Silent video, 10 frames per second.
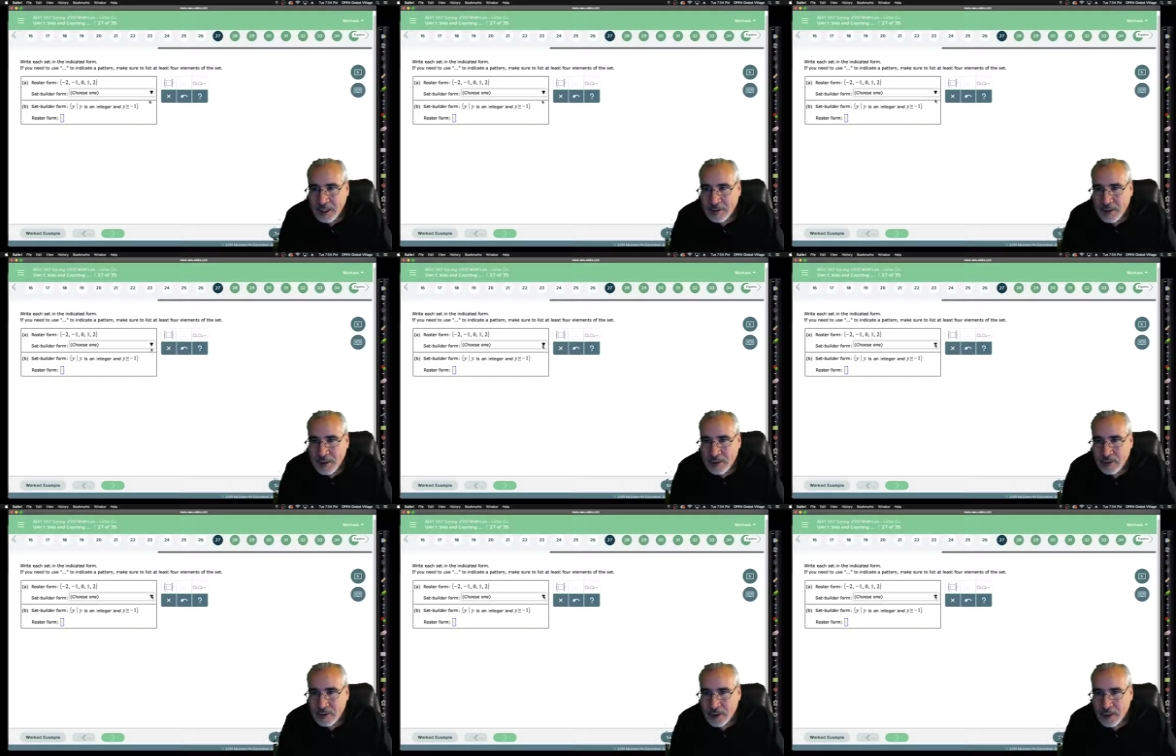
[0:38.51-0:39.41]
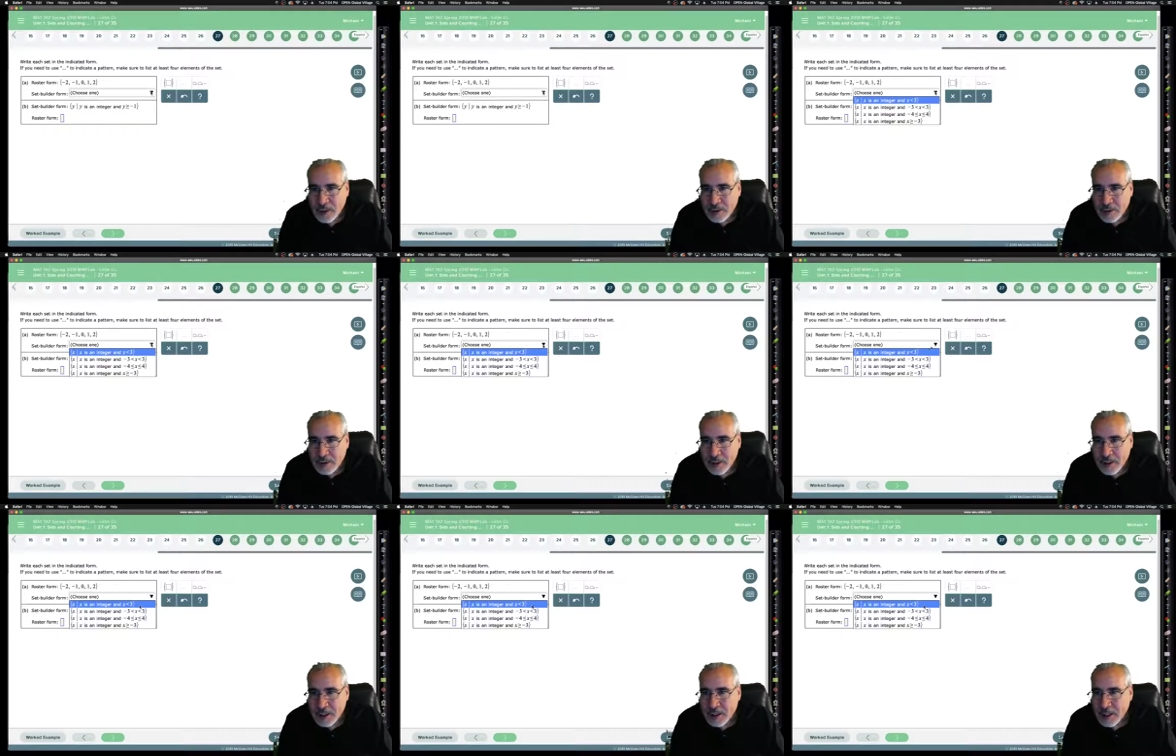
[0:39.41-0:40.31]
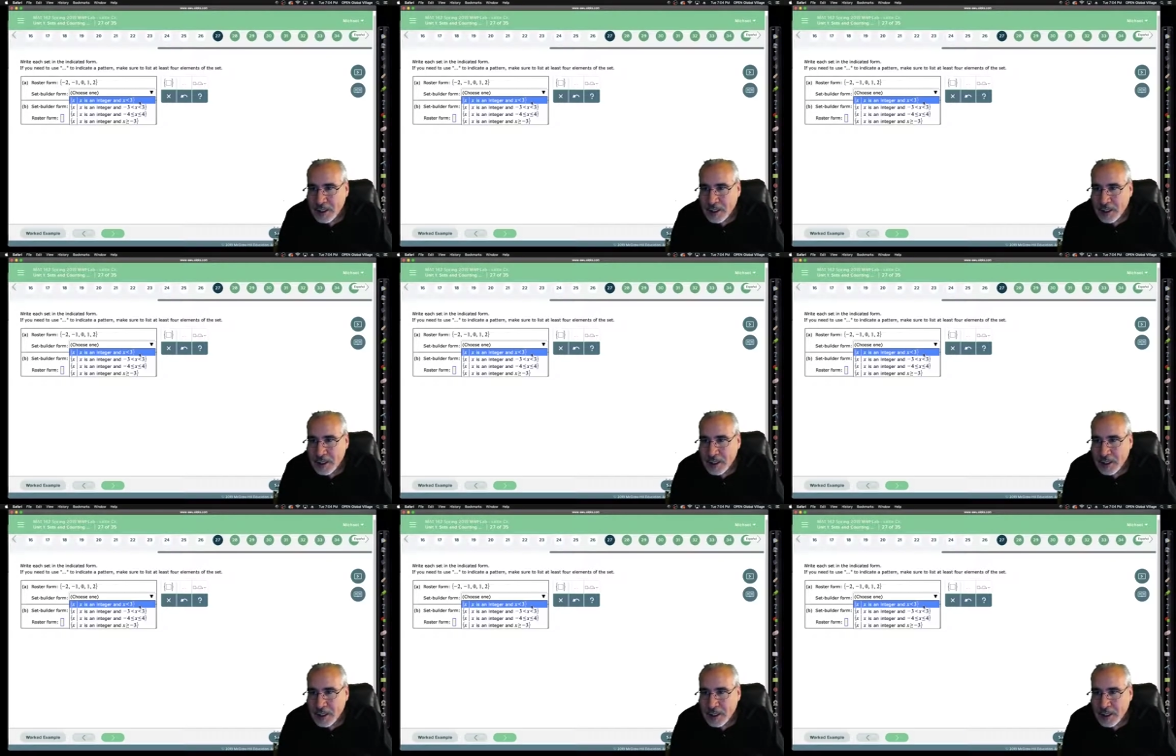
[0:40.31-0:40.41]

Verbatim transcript: Everything's socially constructed.